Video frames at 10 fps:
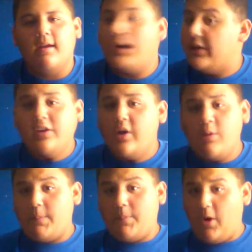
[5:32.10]
I don't know
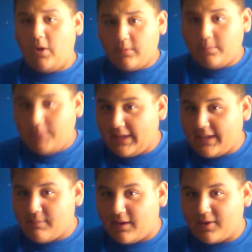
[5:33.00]
what po
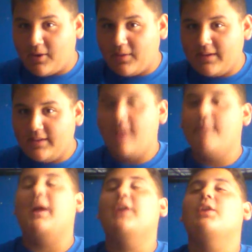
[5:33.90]
Pokemon Go is, I